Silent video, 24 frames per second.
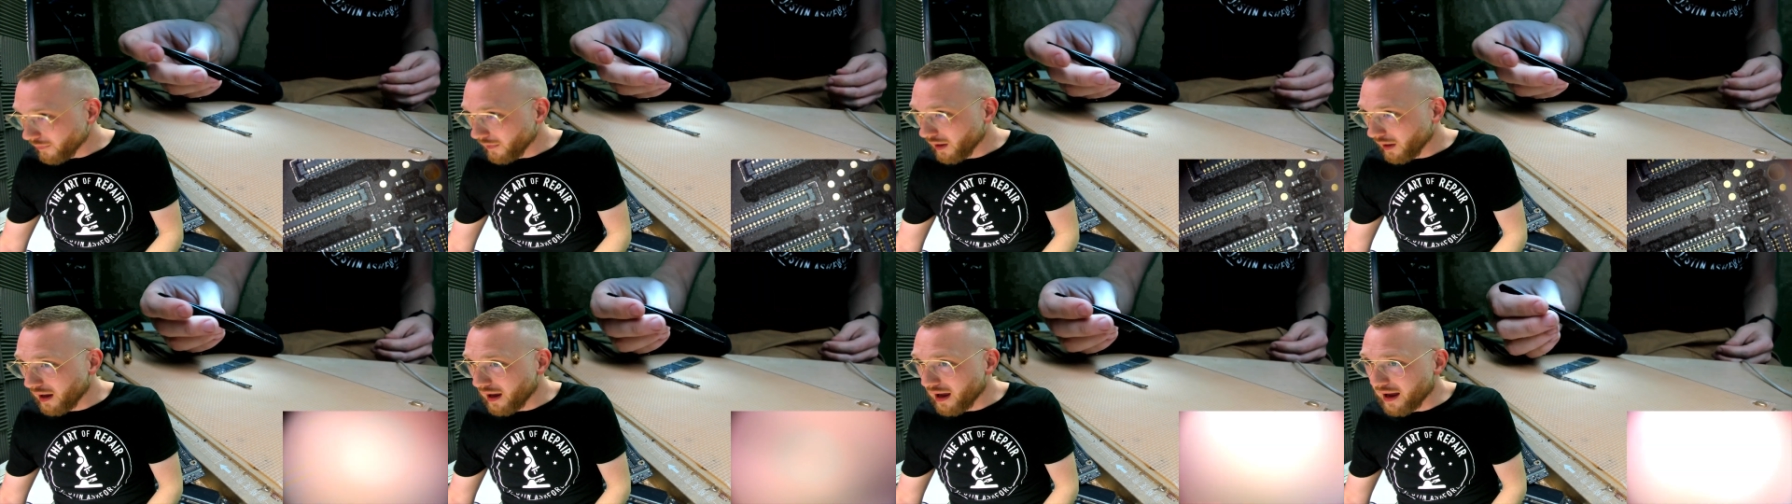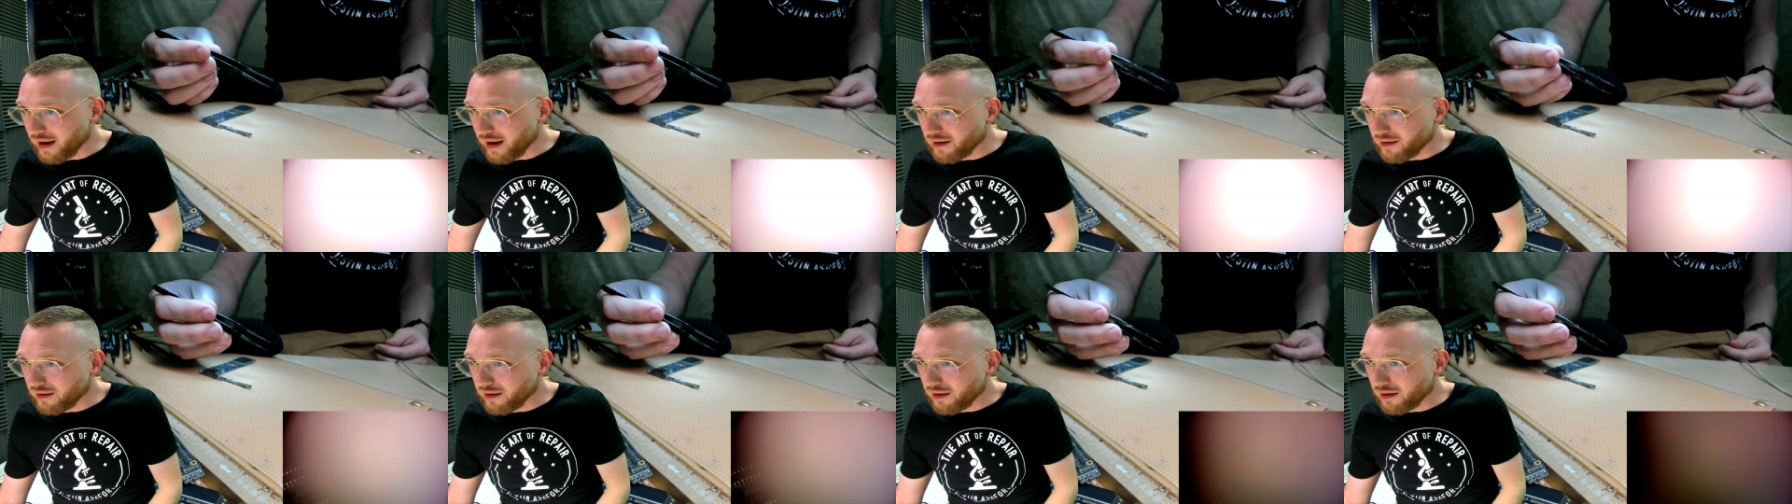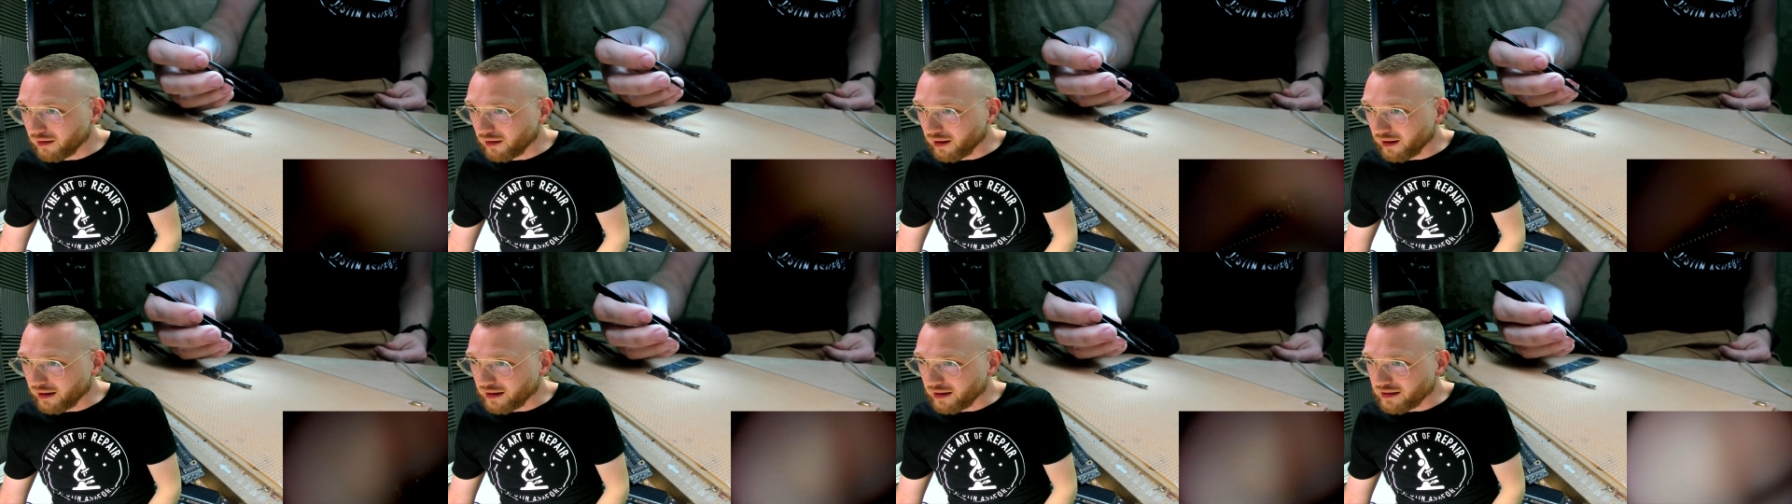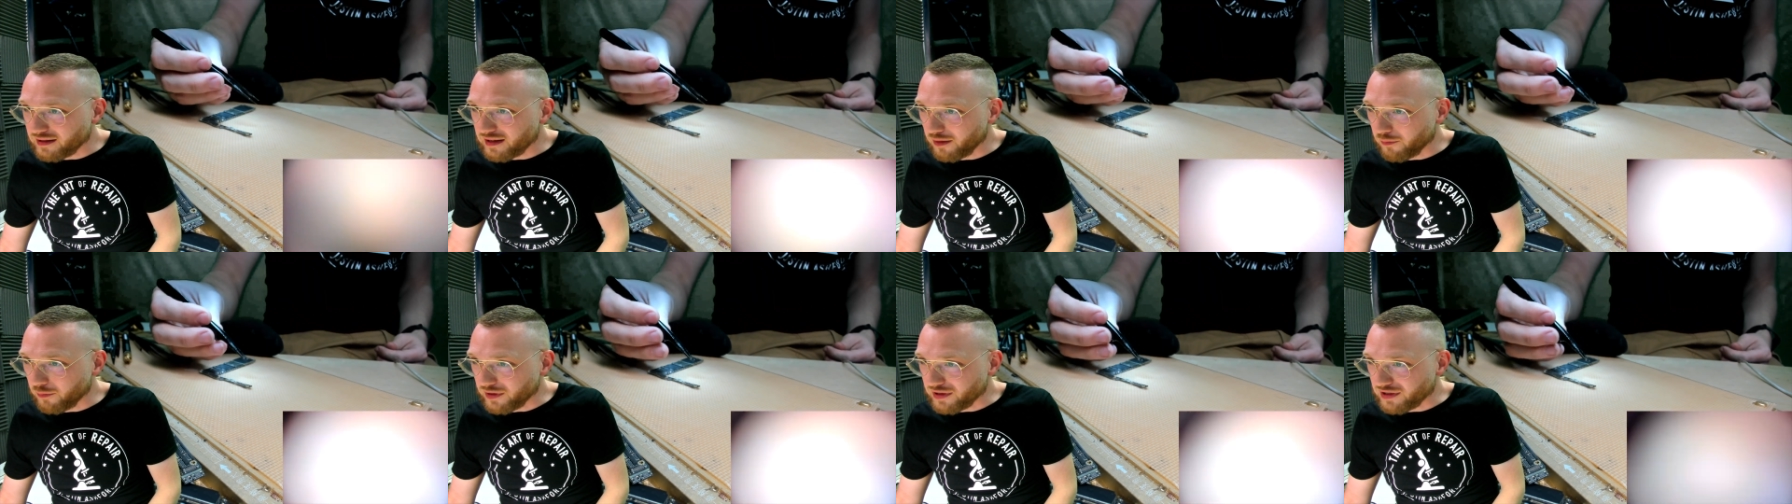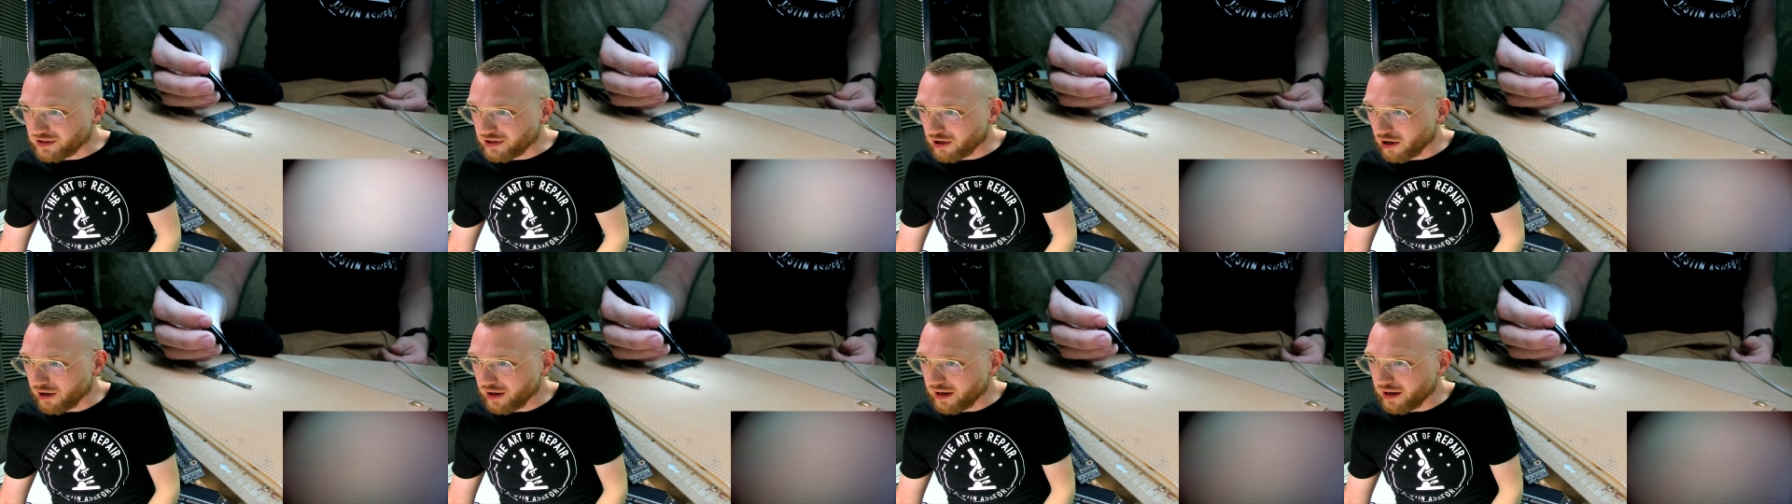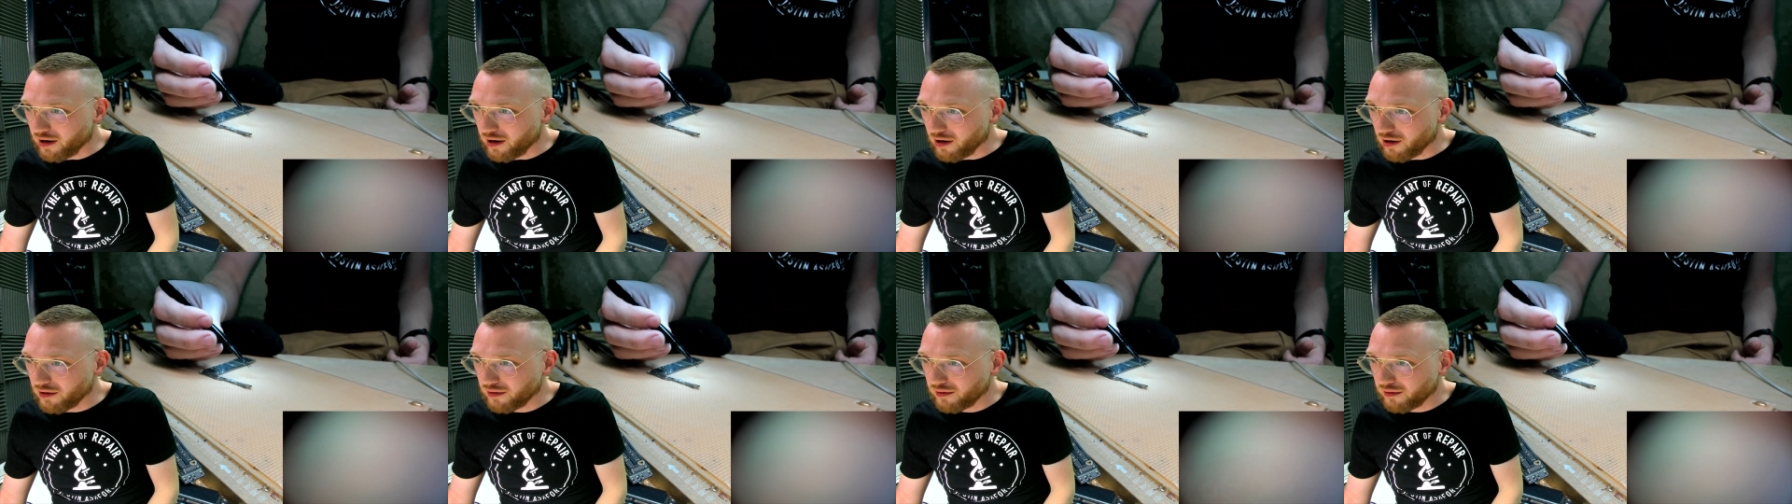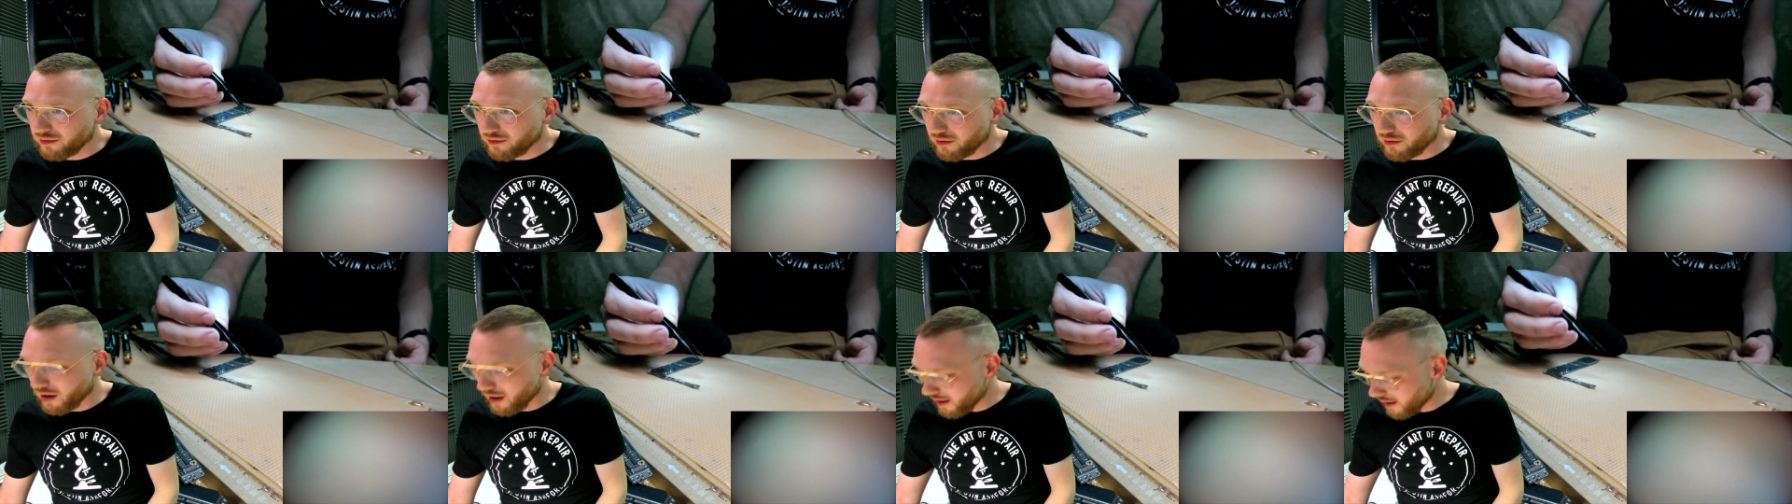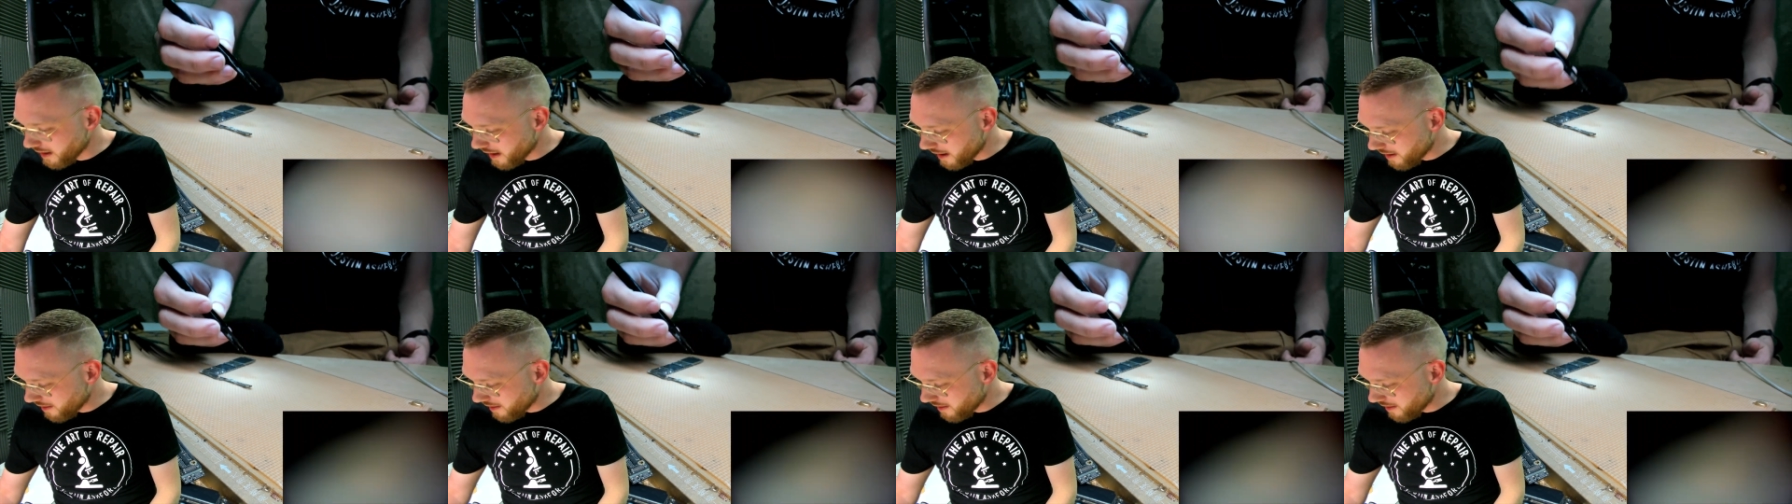and like I said, we start here, right? And